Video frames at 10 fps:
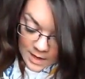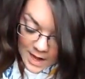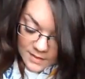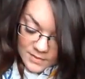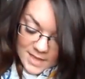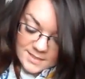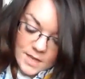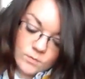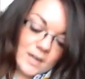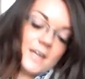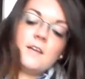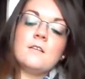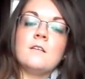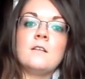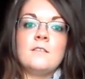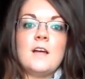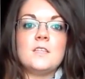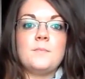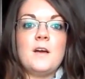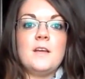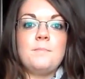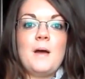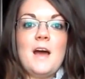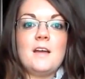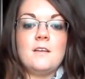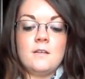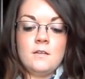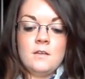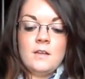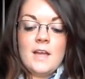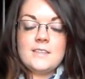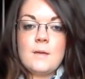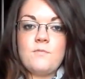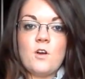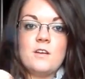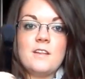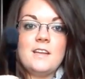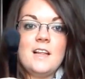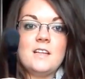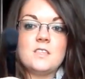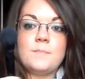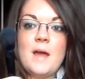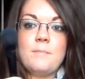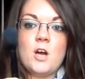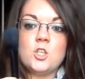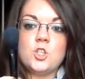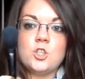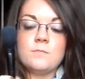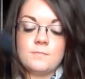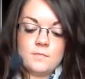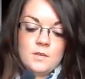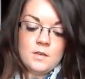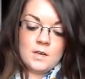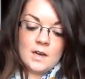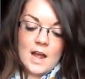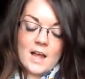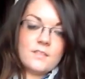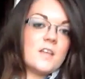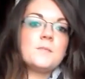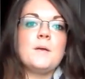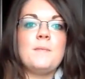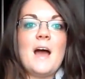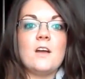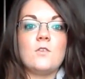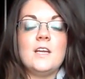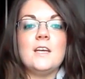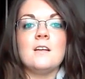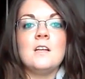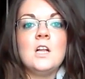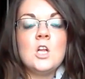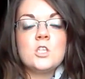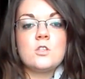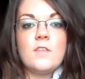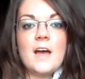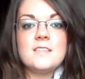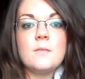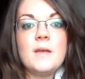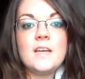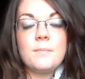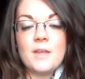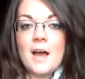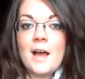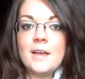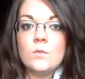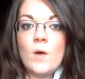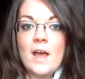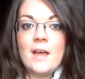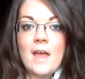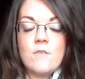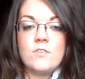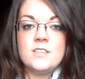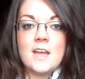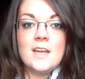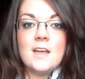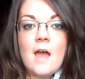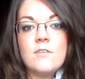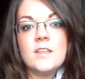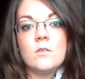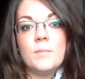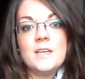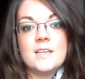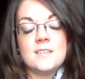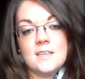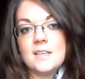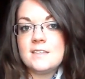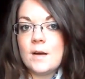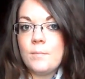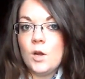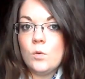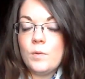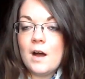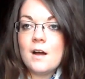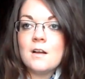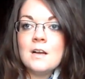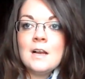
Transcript: And that's it really. That's my bag, except for another little spare brush, and that's my bag really. So that is the makeup that I wear every day. Everything will be listed in the down below bar.